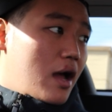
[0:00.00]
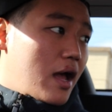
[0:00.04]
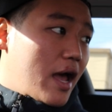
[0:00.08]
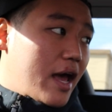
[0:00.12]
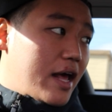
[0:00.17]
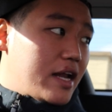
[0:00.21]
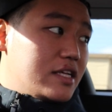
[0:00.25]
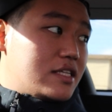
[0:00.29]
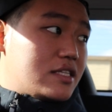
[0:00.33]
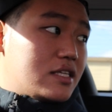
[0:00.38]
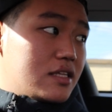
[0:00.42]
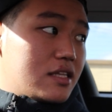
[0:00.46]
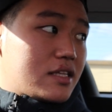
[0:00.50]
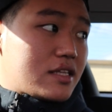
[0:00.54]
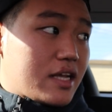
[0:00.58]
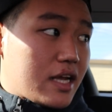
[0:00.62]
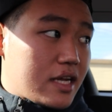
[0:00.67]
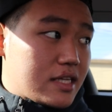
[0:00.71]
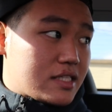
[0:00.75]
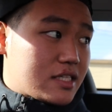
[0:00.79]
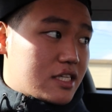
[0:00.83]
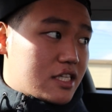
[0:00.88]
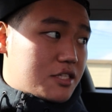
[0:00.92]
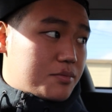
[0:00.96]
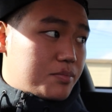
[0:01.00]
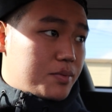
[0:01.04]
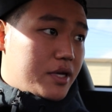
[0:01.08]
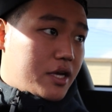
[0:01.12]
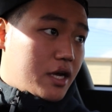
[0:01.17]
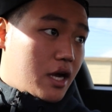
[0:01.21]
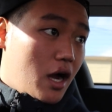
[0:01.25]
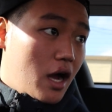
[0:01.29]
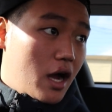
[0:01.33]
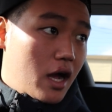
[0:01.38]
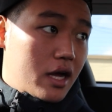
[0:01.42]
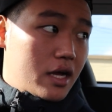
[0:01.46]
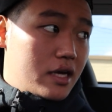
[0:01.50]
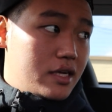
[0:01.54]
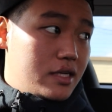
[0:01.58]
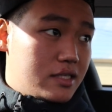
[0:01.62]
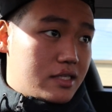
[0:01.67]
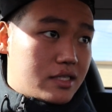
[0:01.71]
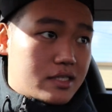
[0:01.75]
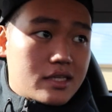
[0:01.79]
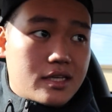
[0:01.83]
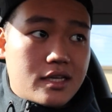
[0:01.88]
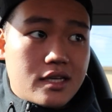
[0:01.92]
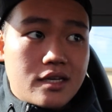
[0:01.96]
headed to the dentist
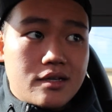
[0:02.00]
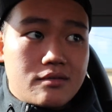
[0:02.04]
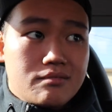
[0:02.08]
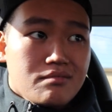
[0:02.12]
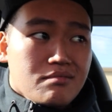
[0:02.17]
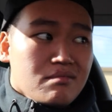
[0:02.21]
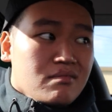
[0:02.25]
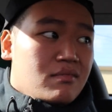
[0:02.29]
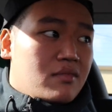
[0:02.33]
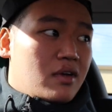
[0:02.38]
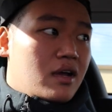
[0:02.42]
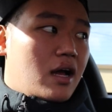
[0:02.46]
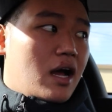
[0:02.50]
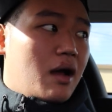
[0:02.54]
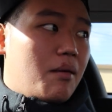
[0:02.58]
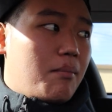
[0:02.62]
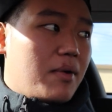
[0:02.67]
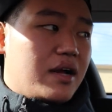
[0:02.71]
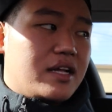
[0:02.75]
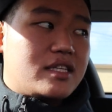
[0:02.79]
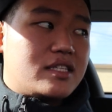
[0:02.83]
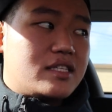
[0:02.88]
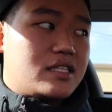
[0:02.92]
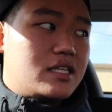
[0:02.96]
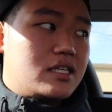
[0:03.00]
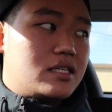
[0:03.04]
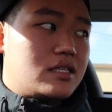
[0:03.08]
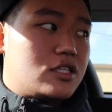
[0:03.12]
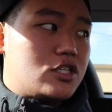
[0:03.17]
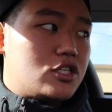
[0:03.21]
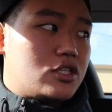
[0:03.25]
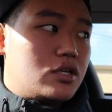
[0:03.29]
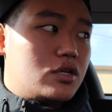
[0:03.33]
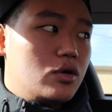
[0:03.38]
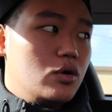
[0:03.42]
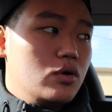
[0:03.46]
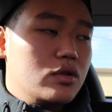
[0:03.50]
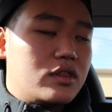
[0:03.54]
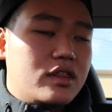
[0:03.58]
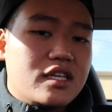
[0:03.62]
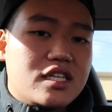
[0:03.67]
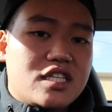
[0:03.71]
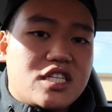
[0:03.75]
because my tooth